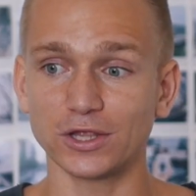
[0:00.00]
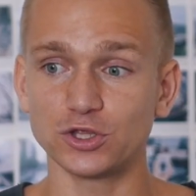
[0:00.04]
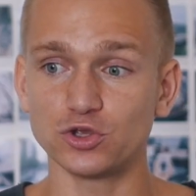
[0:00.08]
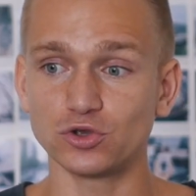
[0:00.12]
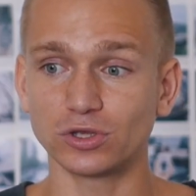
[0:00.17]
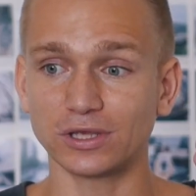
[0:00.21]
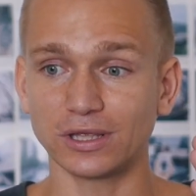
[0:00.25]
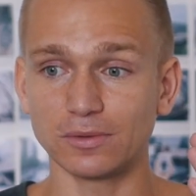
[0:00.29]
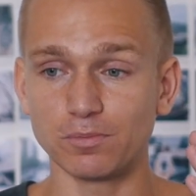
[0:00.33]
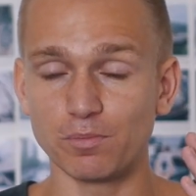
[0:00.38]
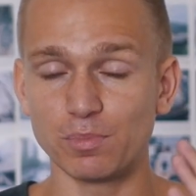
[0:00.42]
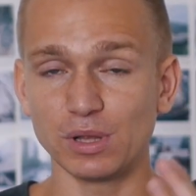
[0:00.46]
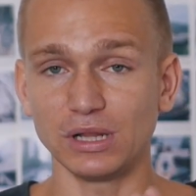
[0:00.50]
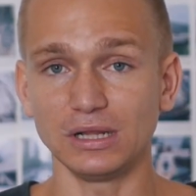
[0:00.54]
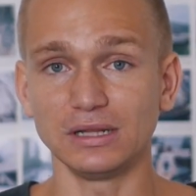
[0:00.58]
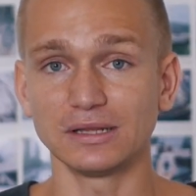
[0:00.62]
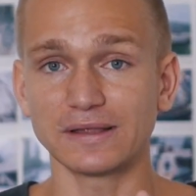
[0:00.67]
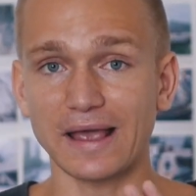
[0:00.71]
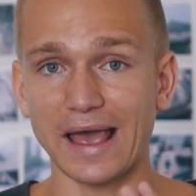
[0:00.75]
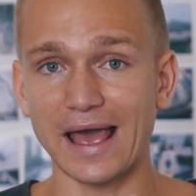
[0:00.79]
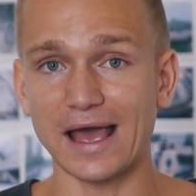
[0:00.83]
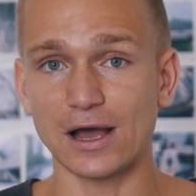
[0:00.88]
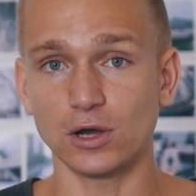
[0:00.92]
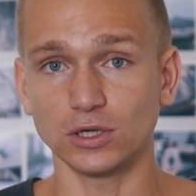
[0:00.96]
and you can
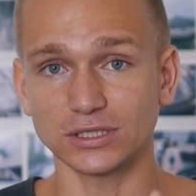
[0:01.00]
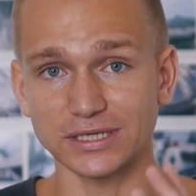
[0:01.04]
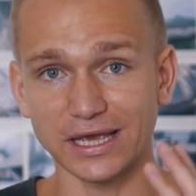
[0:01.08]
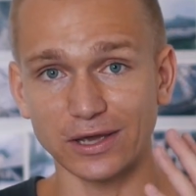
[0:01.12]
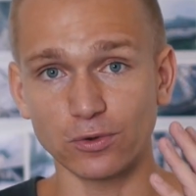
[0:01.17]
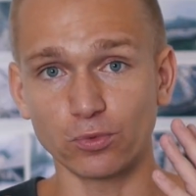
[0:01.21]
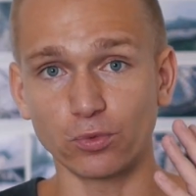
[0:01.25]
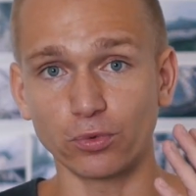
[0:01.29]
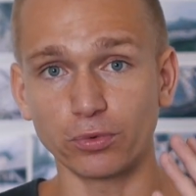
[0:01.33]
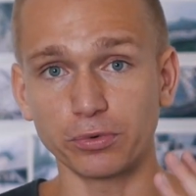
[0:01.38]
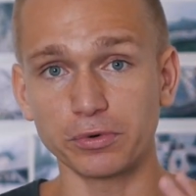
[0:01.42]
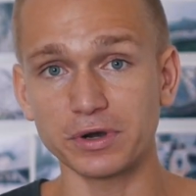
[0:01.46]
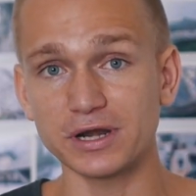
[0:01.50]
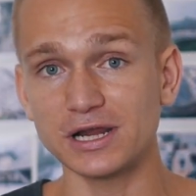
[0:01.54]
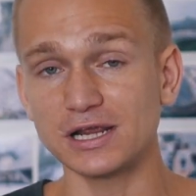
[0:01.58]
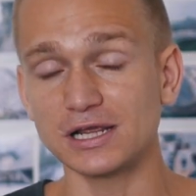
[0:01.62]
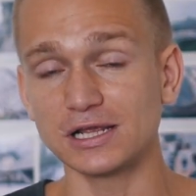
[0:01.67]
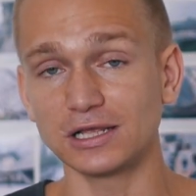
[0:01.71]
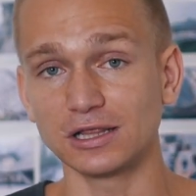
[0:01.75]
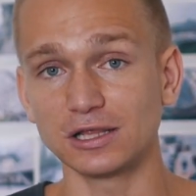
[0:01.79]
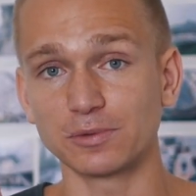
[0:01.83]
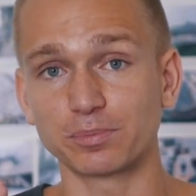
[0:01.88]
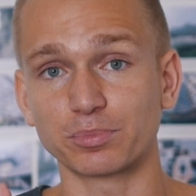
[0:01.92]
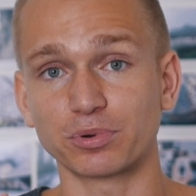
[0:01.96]
build out a
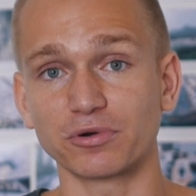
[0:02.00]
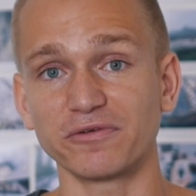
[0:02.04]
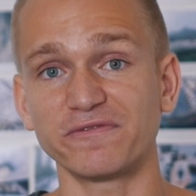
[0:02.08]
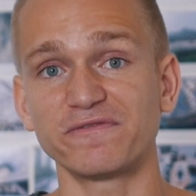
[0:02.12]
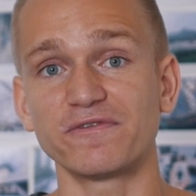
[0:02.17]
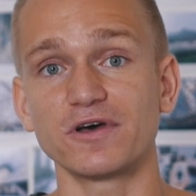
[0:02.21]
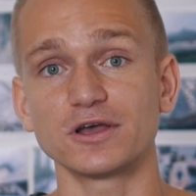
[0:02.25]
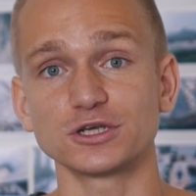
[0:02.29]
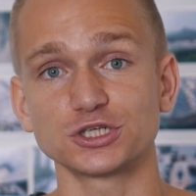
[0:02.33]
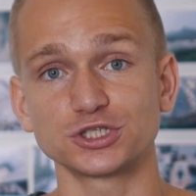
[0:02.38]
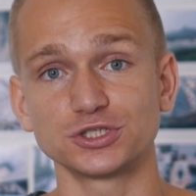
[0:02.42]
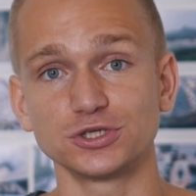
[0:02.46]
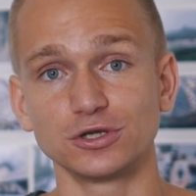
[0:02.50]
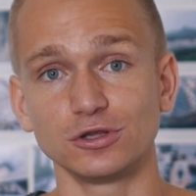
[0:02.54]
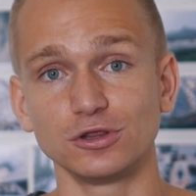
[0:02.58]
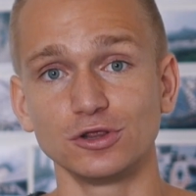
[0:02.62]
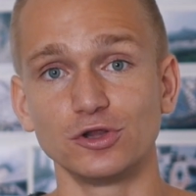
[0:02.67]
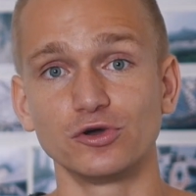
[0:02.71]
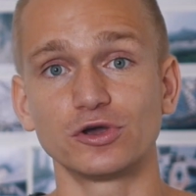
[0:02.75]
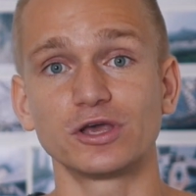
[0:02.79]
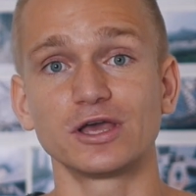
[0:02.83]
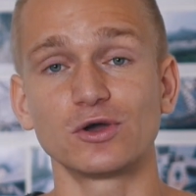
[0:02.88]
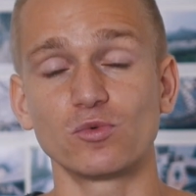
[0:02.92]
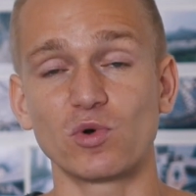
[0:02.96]
really professional
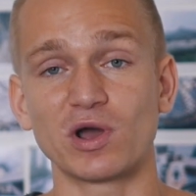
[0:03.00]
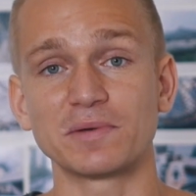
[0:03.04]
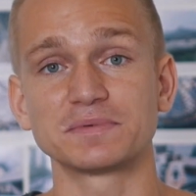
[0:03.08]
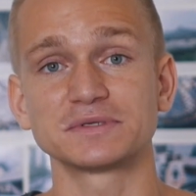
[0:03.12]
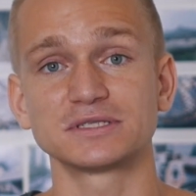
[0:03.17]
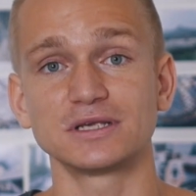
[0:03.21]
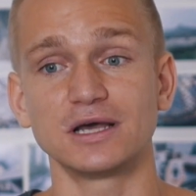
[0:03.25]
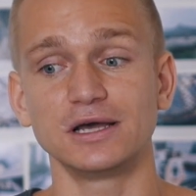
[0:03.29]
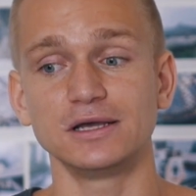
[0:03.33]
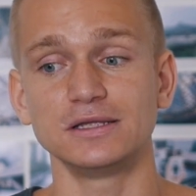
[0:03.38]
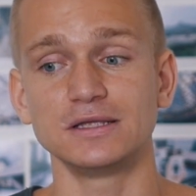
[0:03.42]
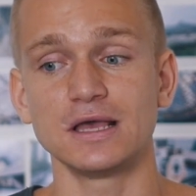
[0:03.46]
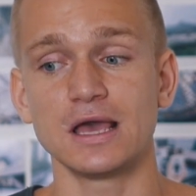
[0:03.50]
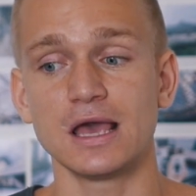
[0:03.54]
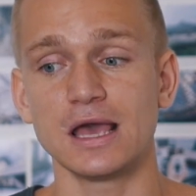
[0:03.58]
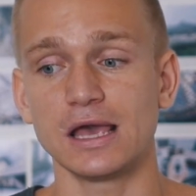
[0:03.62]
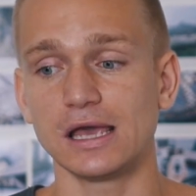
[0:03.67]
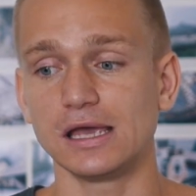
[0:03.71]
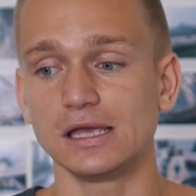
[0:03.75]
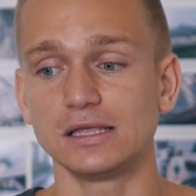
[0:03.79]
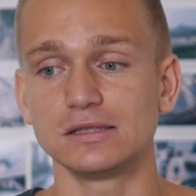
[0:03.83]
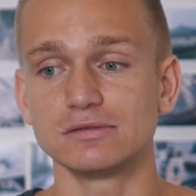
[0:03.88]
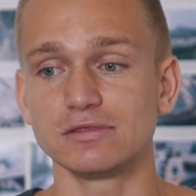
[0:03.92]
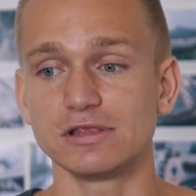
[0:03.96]
looking website
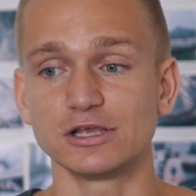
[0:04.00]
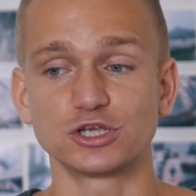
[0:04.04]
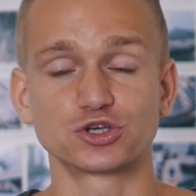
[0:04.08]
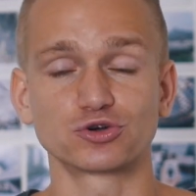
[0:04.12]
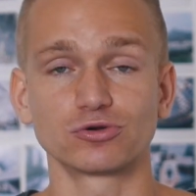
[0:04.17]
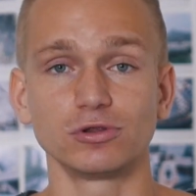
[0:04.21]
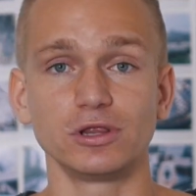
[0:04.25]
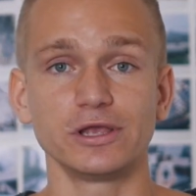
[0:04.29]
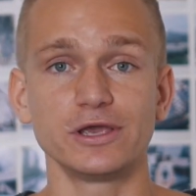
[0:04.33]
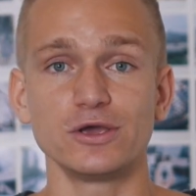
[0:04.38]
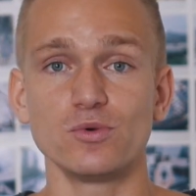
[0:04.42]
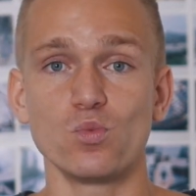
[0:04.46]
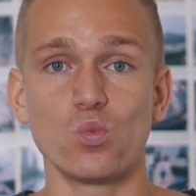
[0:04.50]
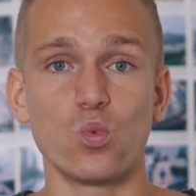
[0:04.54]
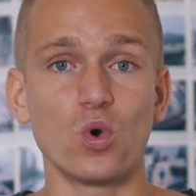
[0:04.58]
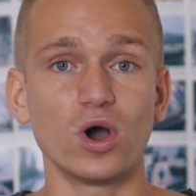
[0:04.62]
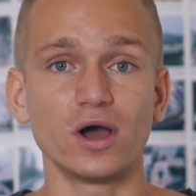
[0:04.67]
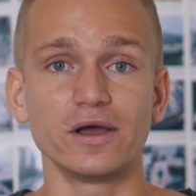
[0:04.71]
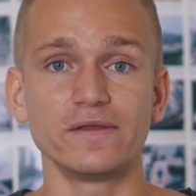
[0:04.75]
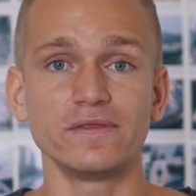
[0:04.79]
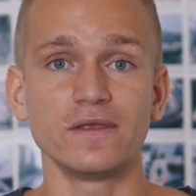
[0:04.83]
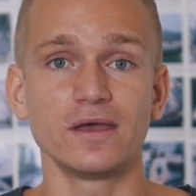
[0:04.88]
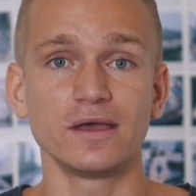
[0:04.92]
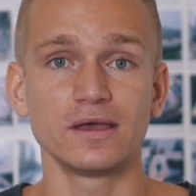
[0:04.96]
in literally
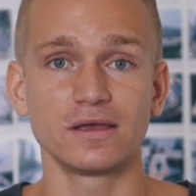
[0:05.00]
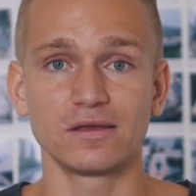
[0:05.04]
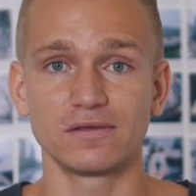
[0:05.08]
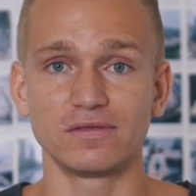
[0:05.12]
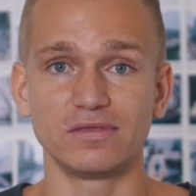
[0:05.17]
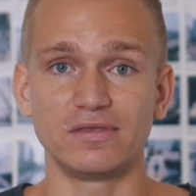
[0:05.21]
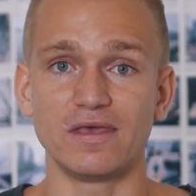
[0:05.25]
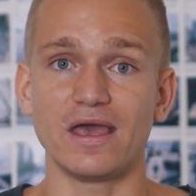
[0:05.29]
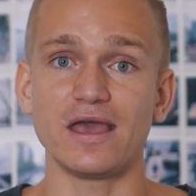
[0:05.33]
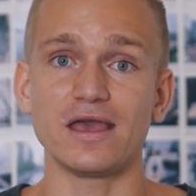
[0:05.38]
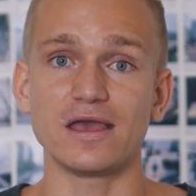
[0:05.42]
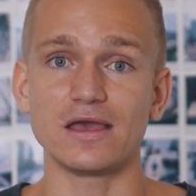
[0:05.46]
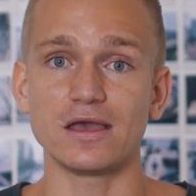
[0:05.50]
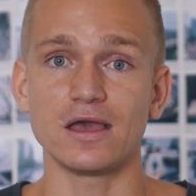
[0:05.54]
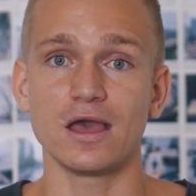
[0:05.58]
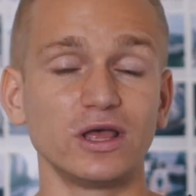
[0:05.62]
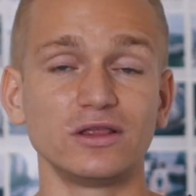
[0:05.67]
1 day.